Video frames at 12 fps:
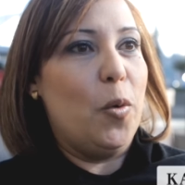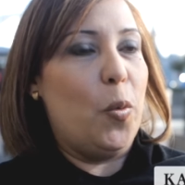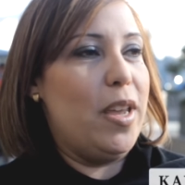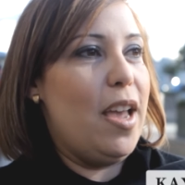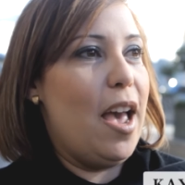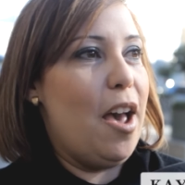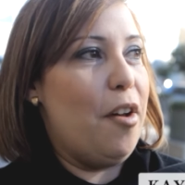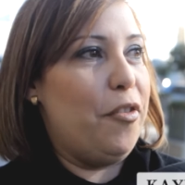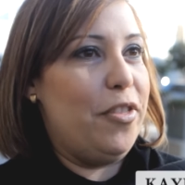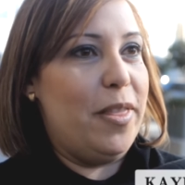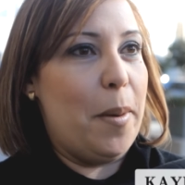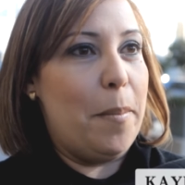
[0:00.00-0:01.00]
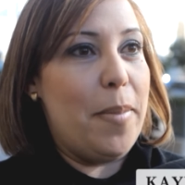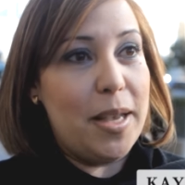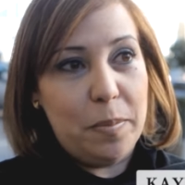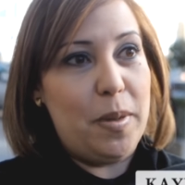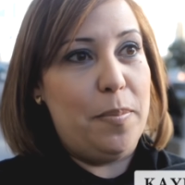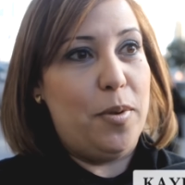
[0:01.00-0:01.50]
We have the
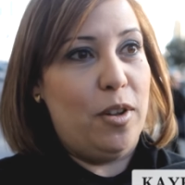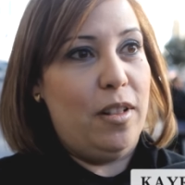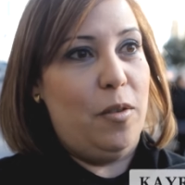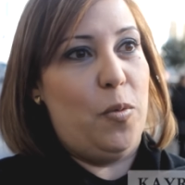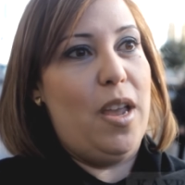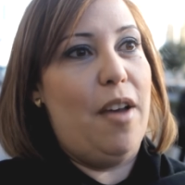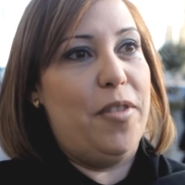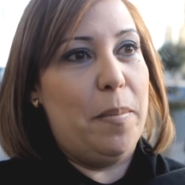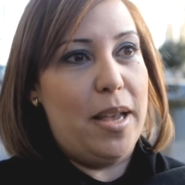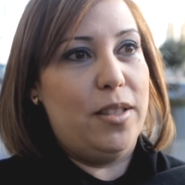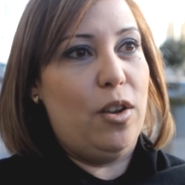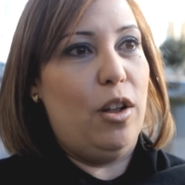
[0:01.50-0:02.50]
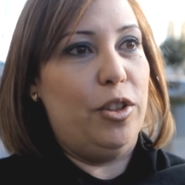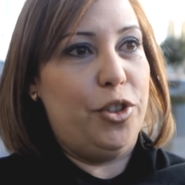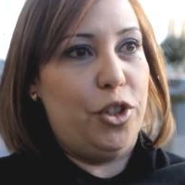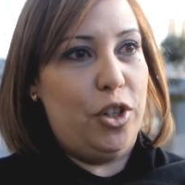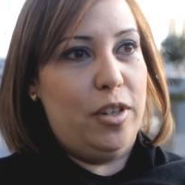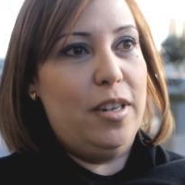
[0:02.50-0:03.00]
best people, we have the best
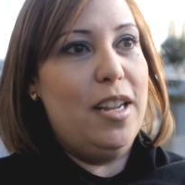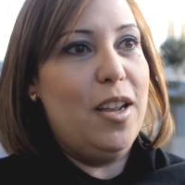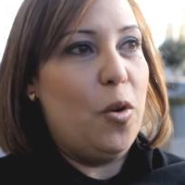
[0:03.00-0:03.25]
culture,